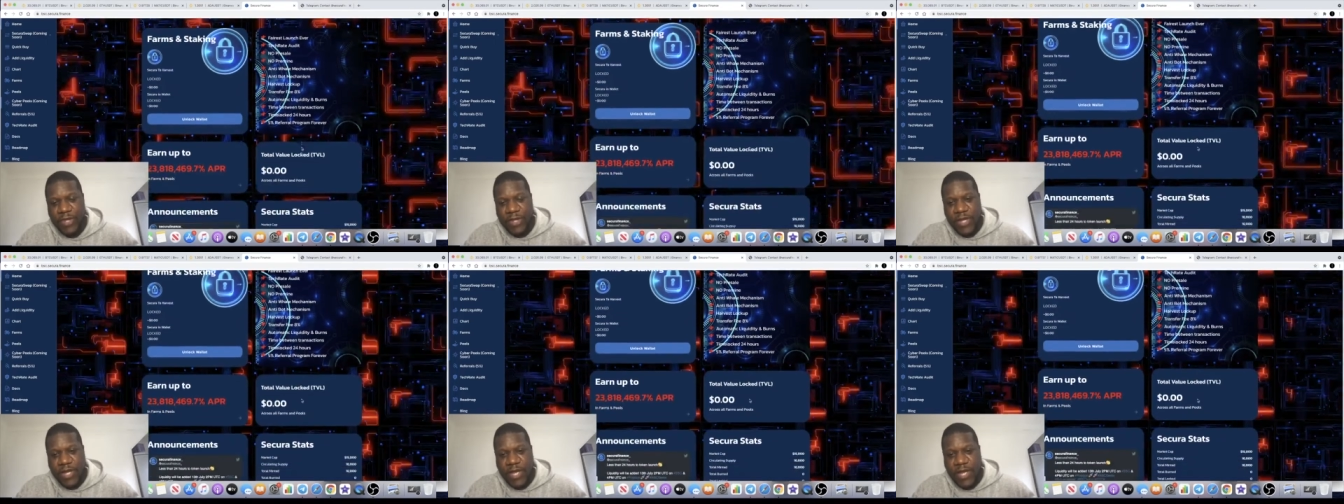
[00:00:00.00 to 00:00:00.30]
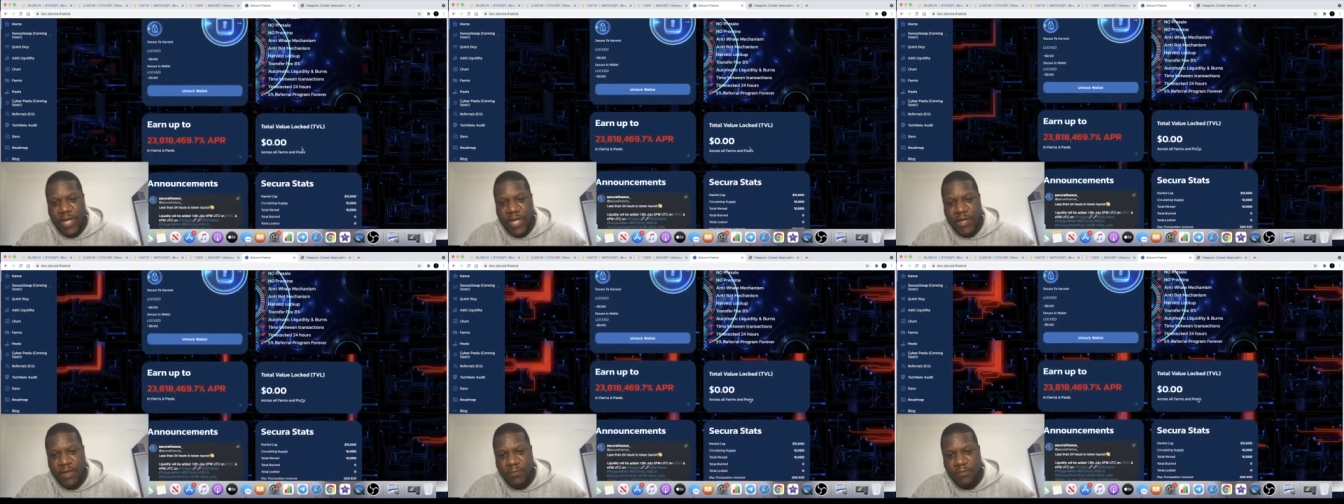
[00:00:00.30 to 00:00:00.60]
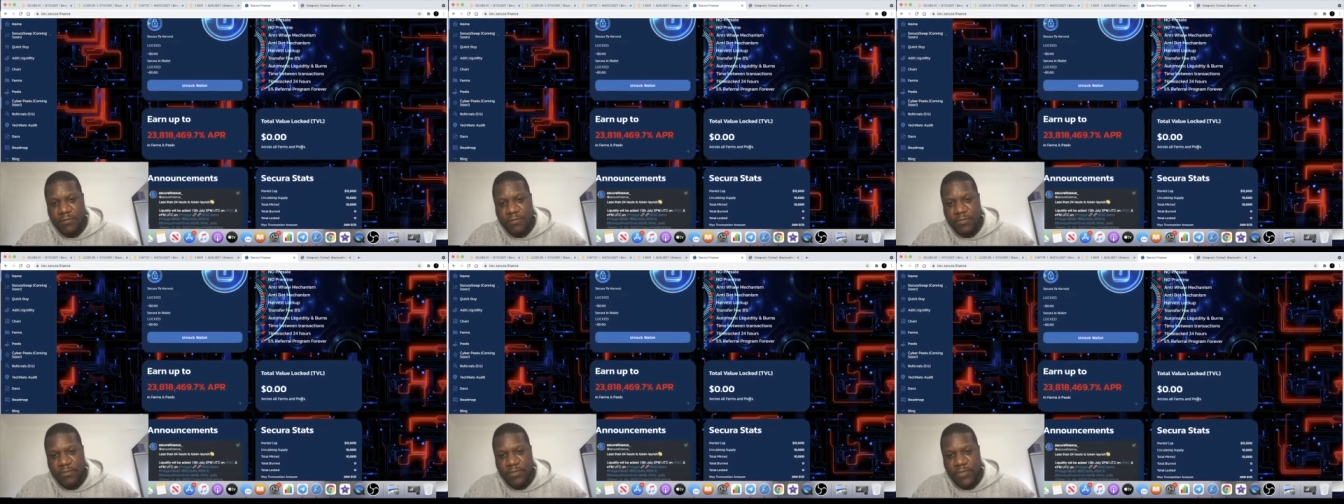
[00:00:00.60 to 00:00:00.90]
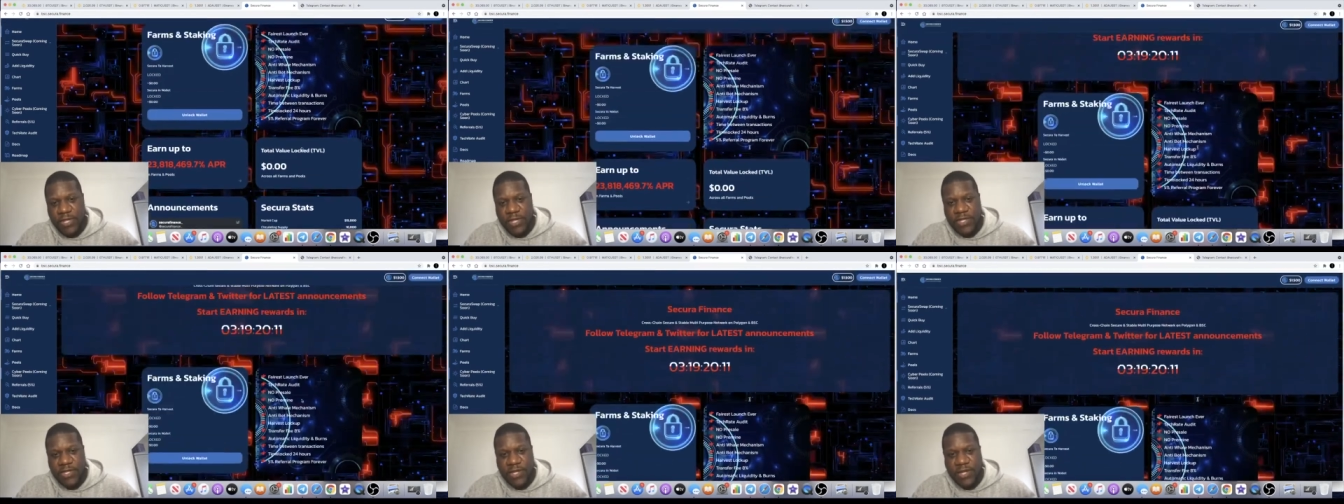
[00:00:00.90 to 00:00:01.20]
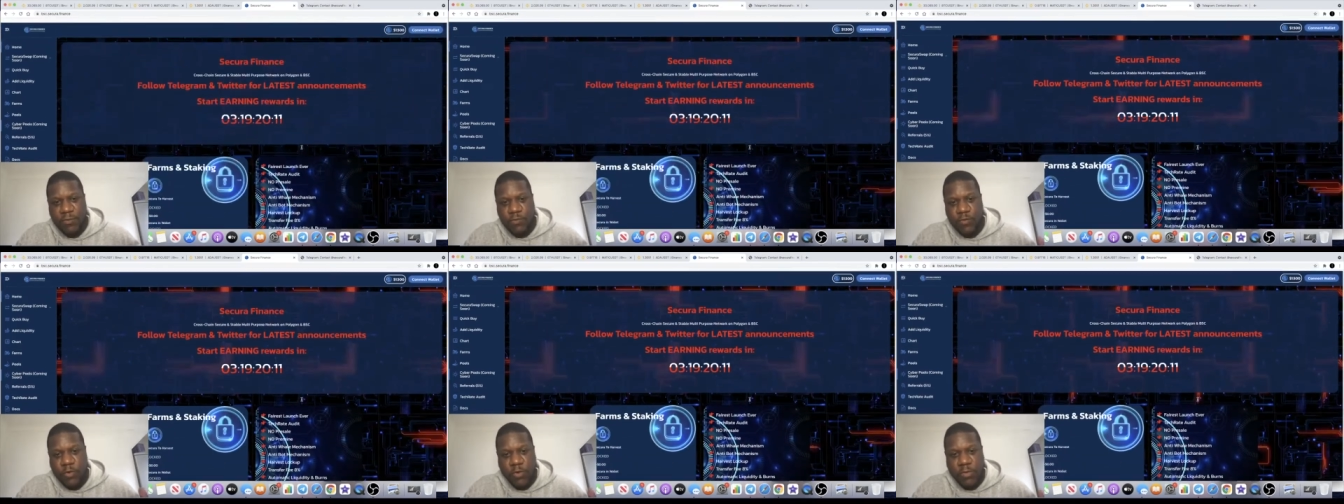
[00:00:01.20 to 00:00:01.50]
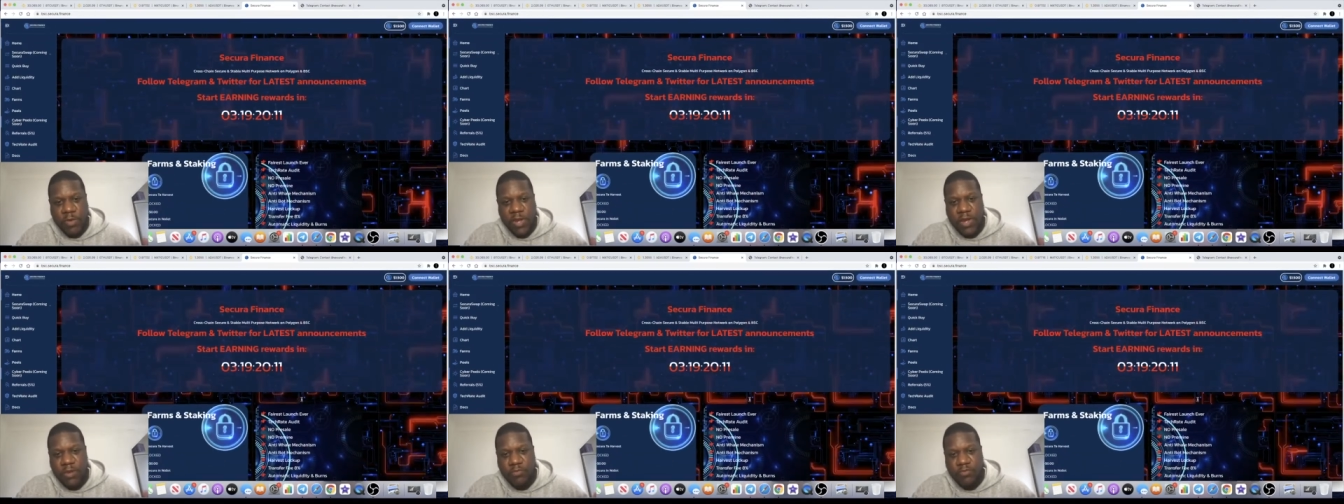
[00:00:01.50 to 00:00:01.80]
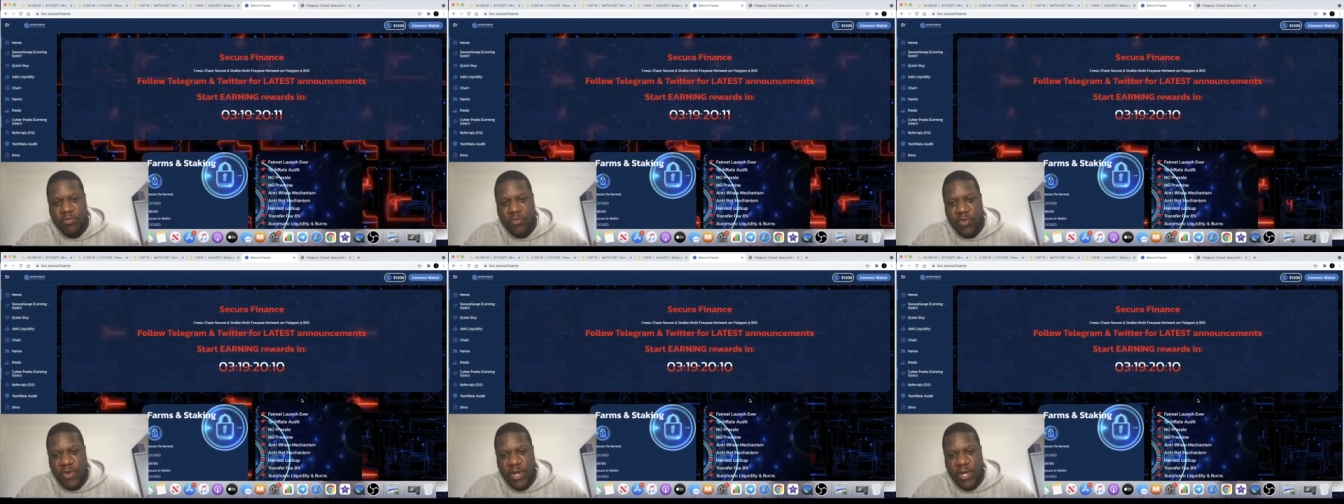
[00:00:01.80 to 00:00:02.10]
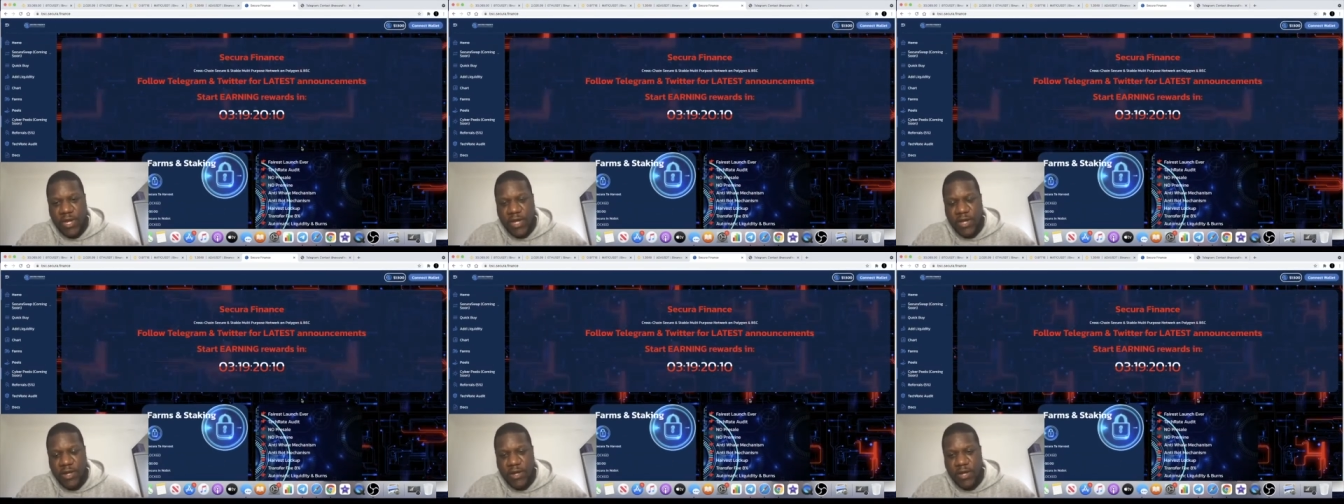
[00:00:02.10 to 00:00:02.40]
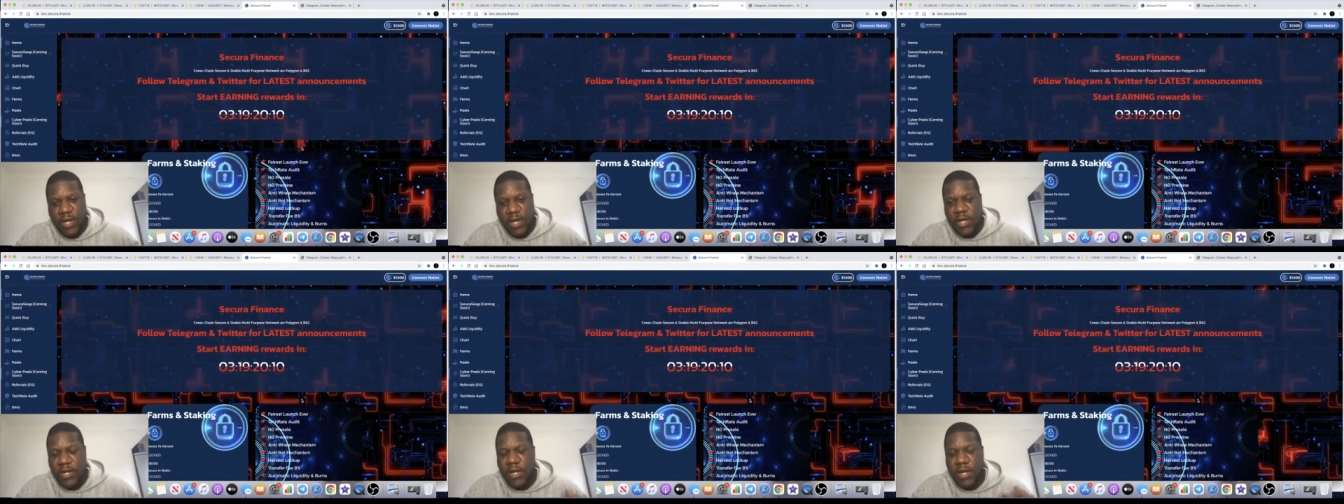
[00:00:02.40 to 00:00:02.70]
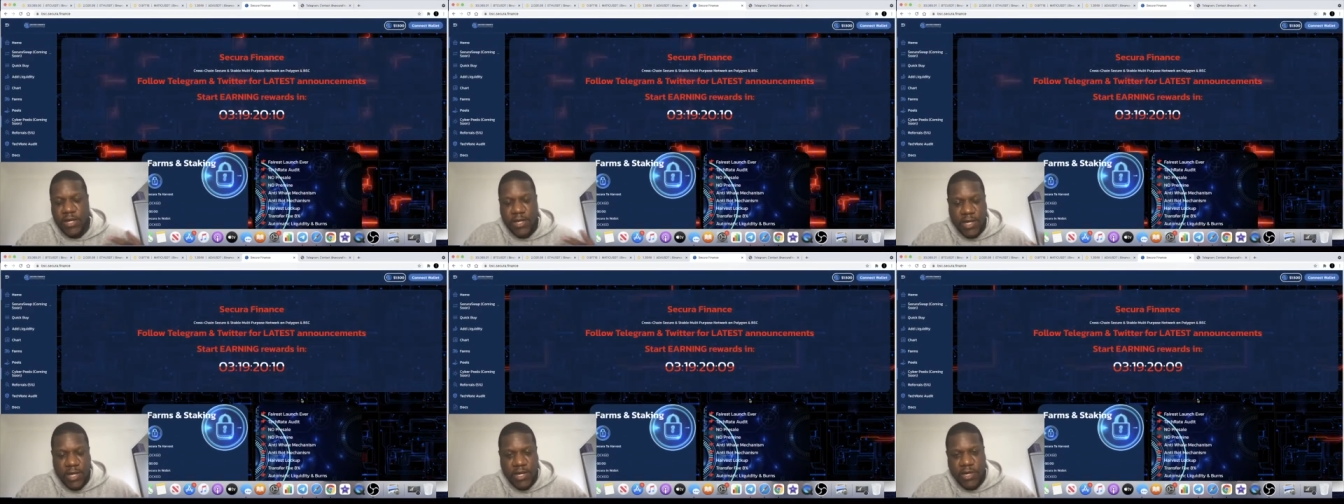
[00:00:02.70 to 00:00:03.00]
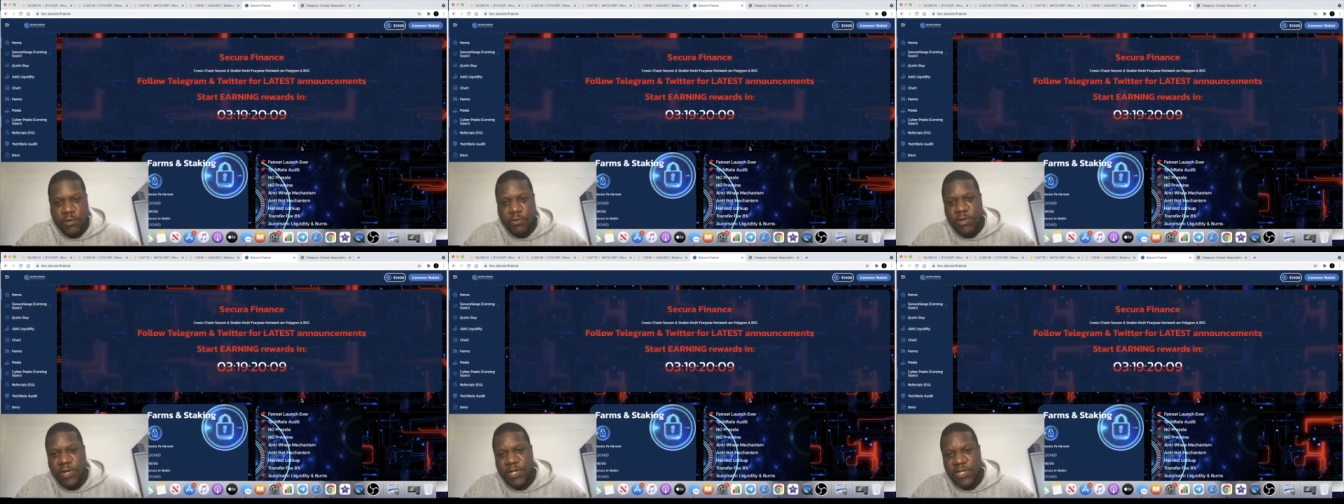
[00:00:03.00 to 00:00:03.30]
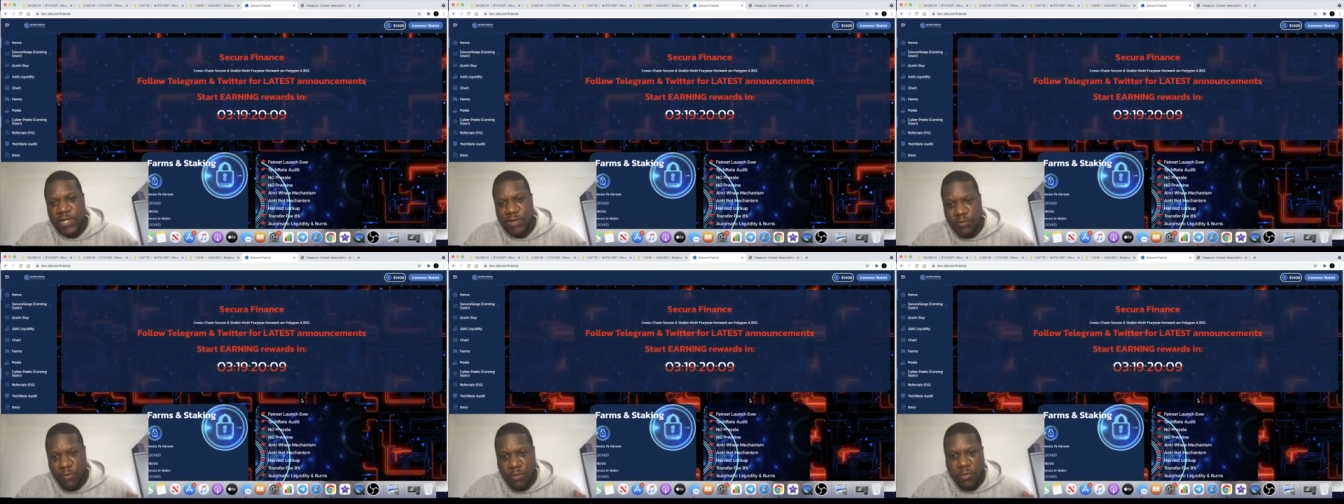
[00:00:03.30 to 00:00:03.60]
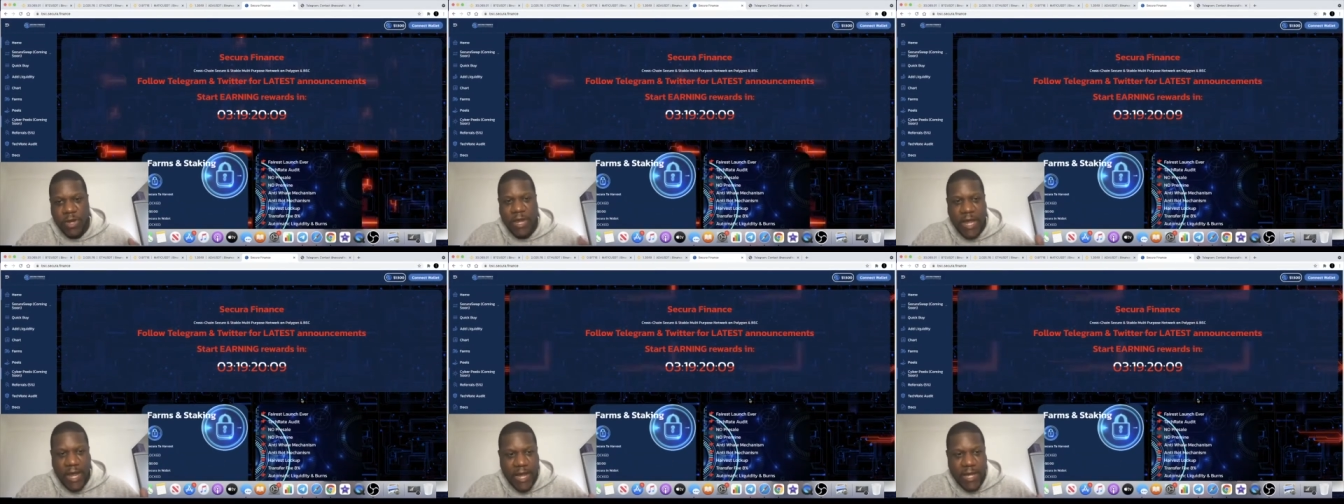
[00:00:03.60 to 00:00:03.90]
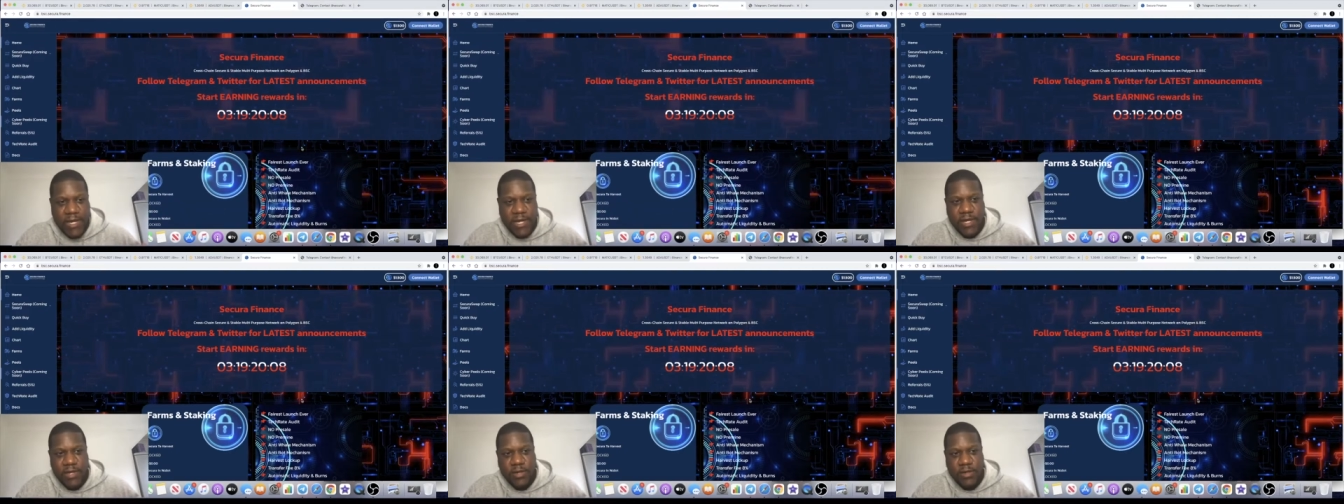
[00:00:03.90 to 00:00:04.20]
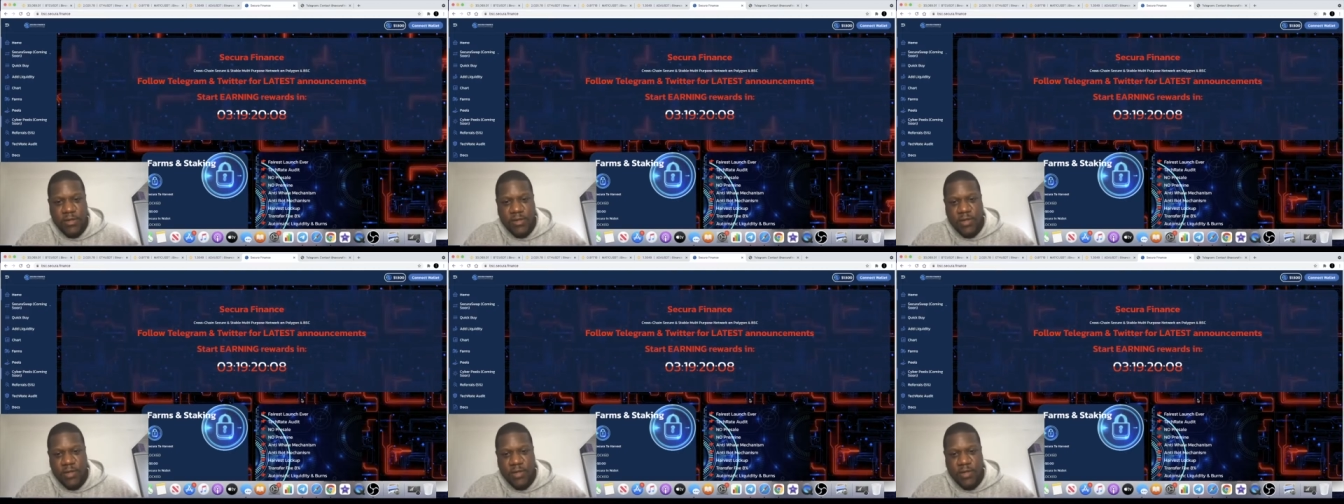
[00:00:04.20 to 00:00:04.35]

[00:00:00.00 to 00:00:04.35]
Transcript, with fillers: Um, this will be pre uh, the, the liquidity will be added